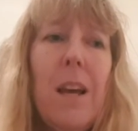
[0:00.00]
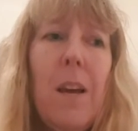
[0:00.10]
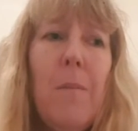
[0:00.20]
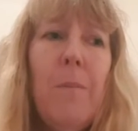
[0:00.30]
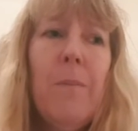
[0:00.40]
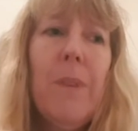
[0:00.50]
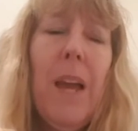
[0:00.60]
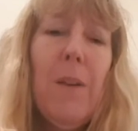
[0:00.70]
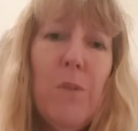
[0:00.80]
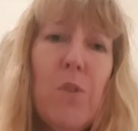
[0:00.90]

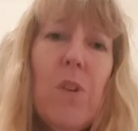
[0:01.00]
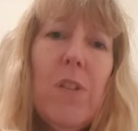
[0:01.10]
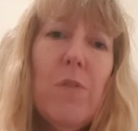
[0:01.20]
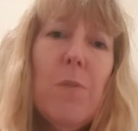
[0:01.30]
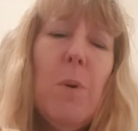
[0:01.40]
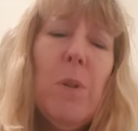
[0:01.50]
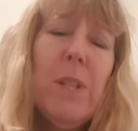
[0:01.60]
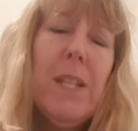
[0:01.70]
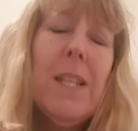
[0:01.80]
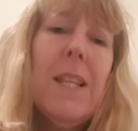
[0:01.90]
how the stress response
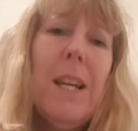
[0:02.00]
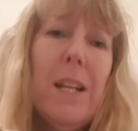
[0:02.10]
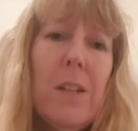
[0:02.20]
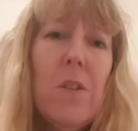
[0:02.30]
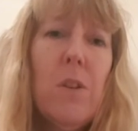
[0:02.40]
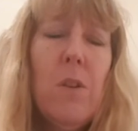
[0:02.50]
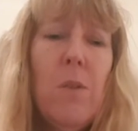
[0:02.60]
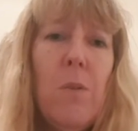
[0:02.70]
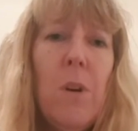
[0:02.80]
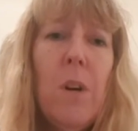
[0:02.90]
is linked
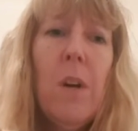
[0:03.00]
to